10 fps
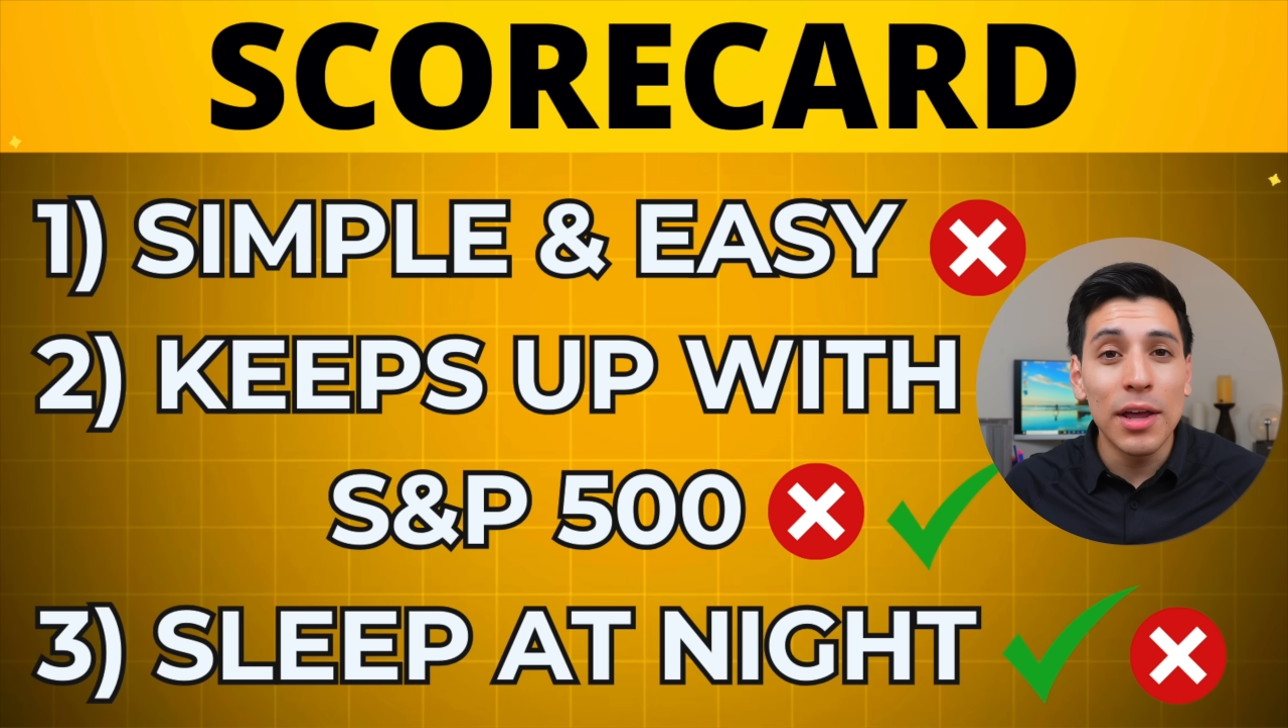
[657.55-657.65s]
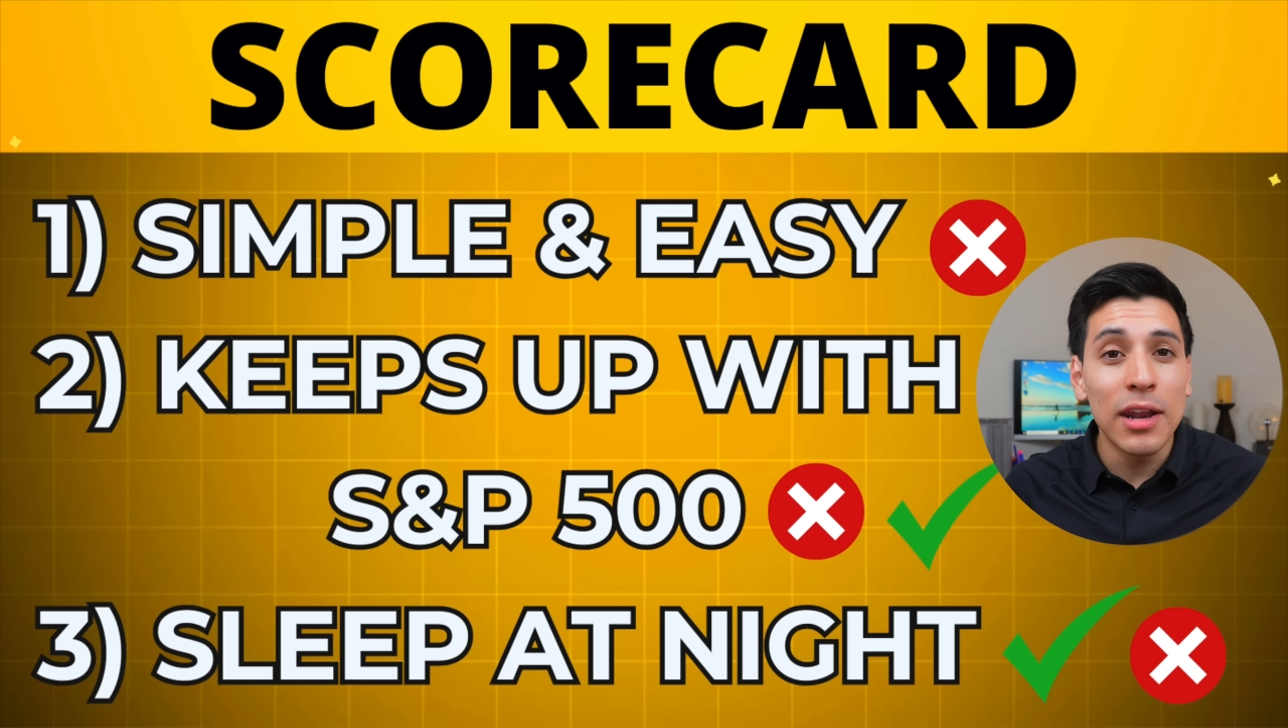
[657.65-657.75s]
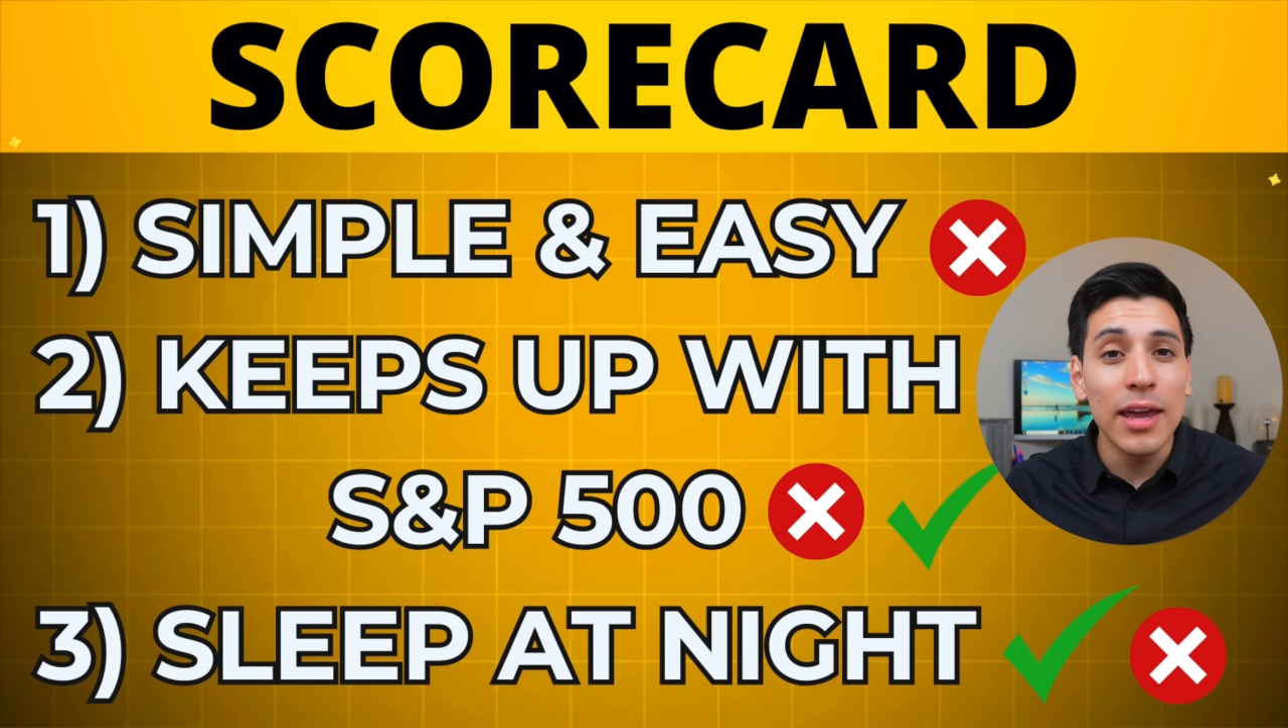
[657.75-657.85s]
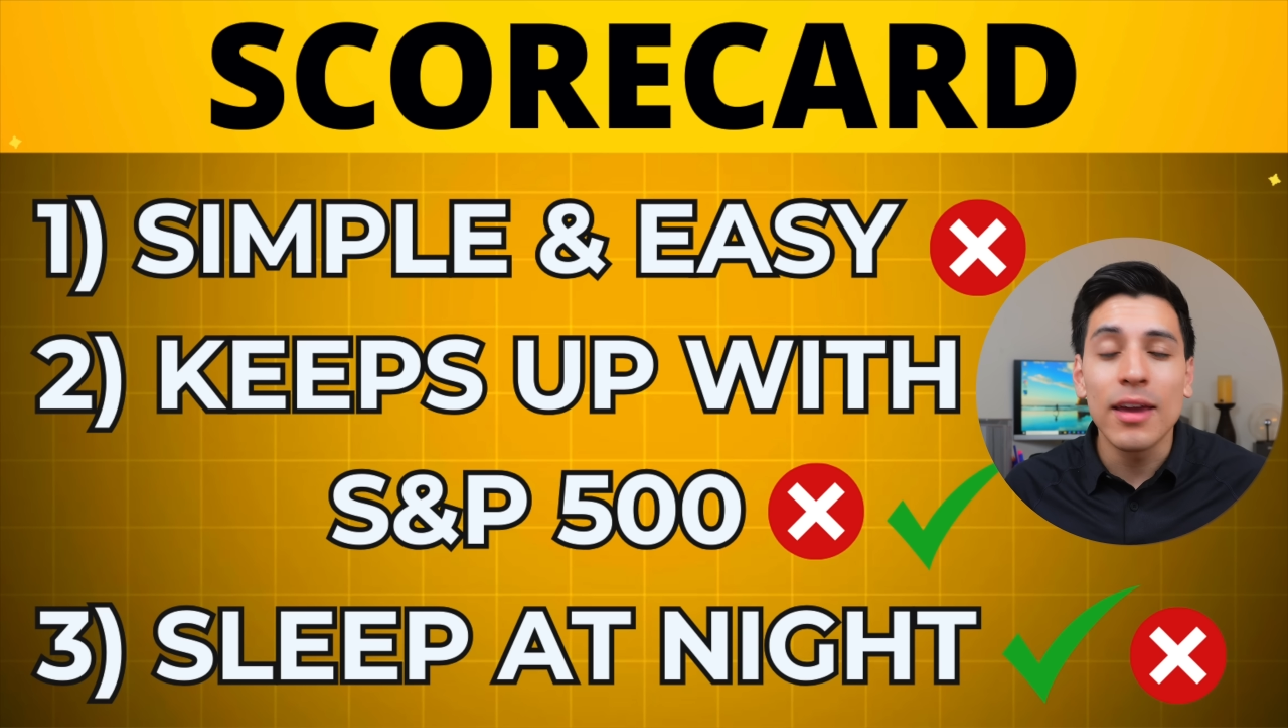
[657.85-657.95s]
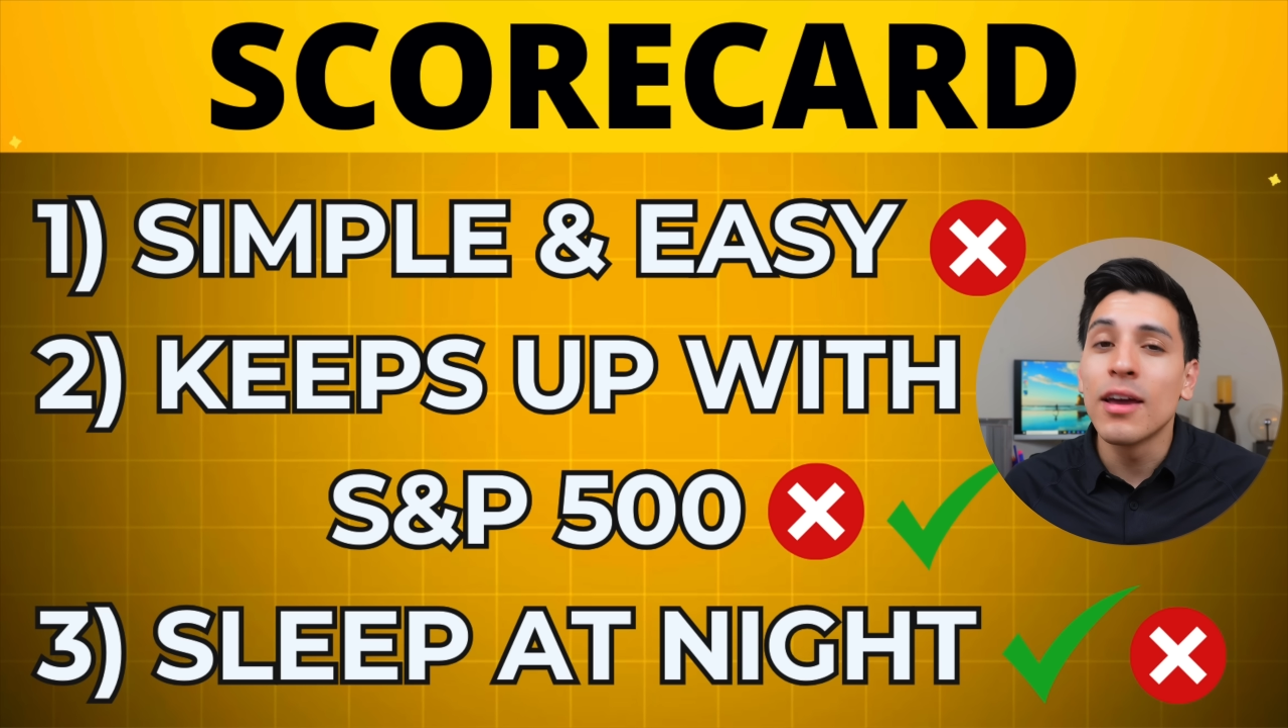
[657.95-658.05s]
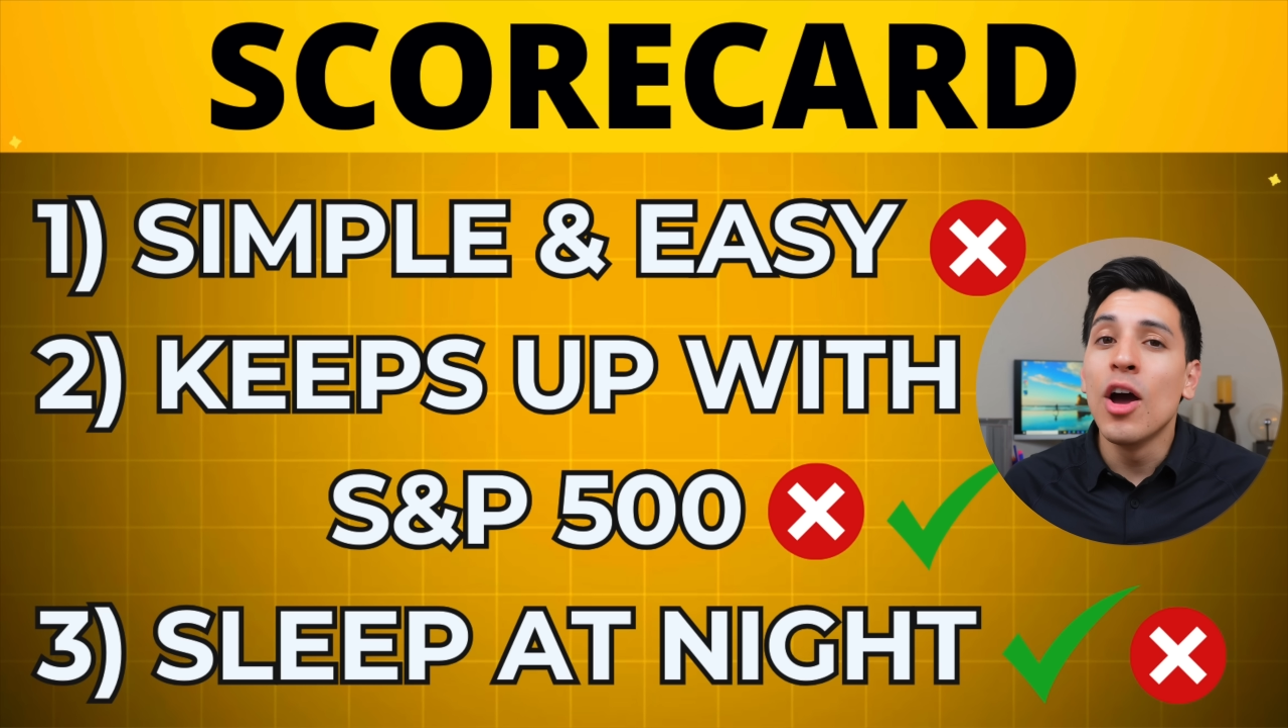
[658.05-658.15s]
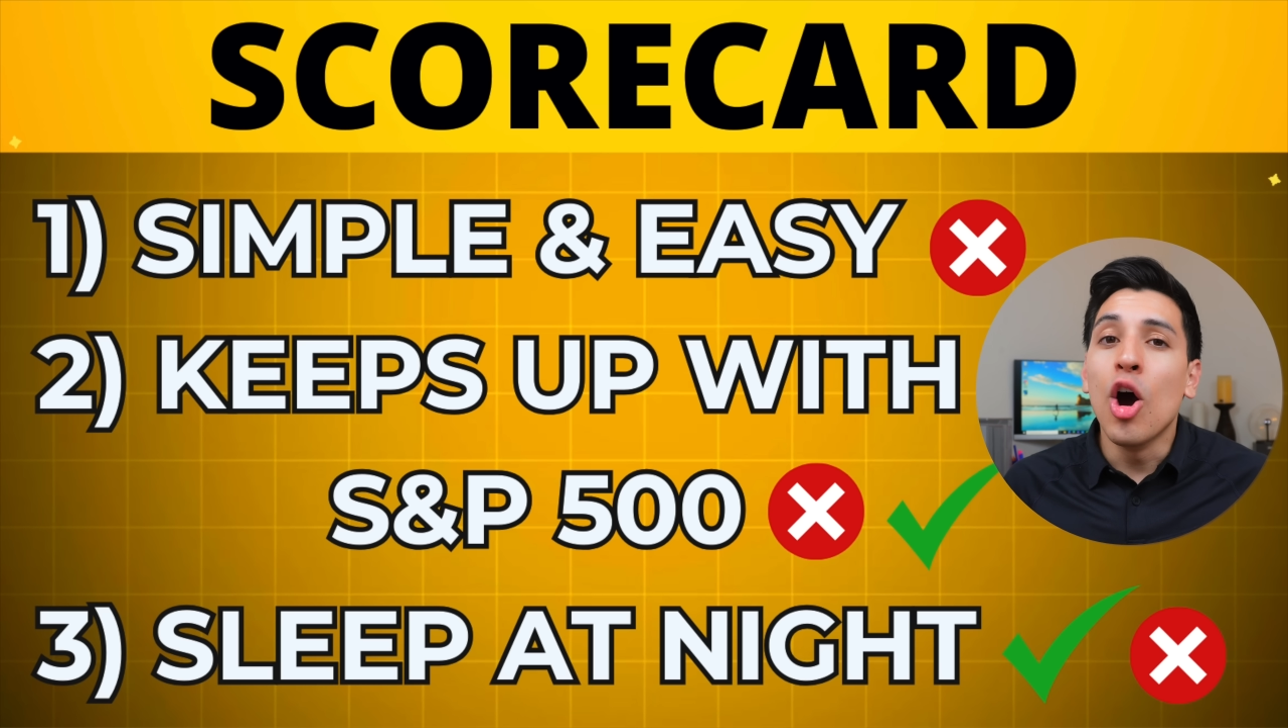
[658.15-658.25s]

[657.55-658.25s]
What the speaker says: at night